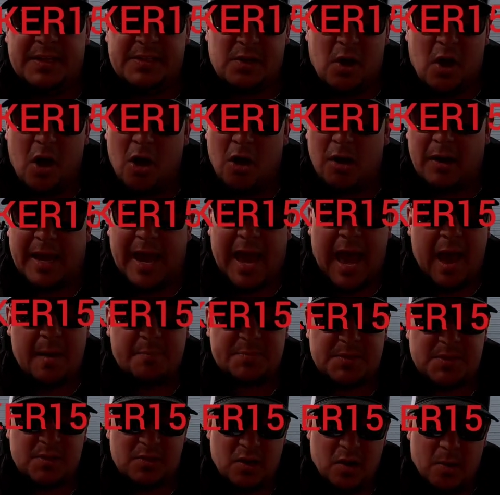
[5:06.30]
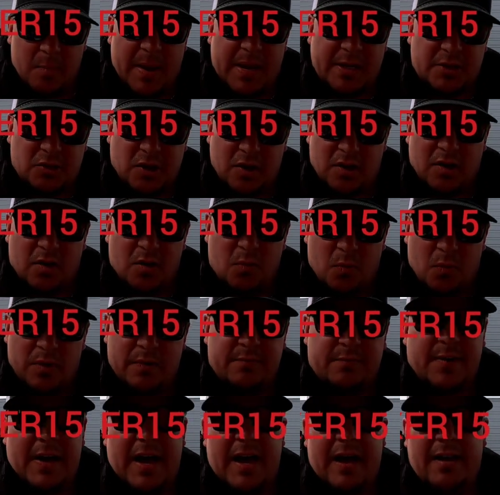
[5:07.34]
That's all caps,
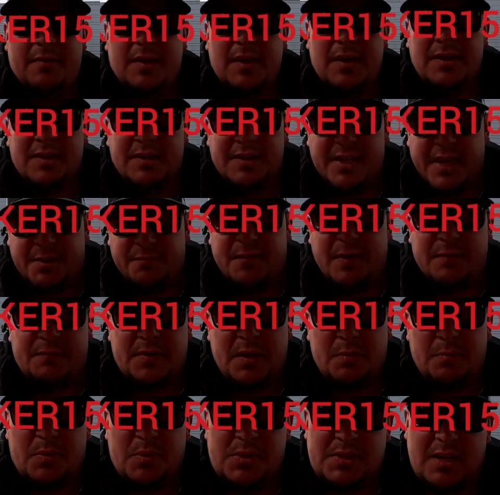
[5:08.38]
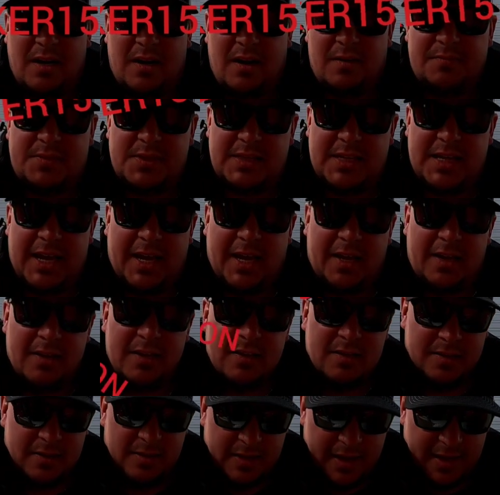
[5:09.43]
NOMADTRUCKER15. You get 15% off today,
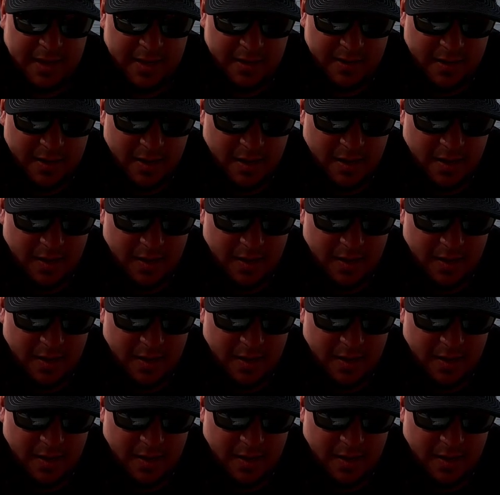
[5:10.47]
and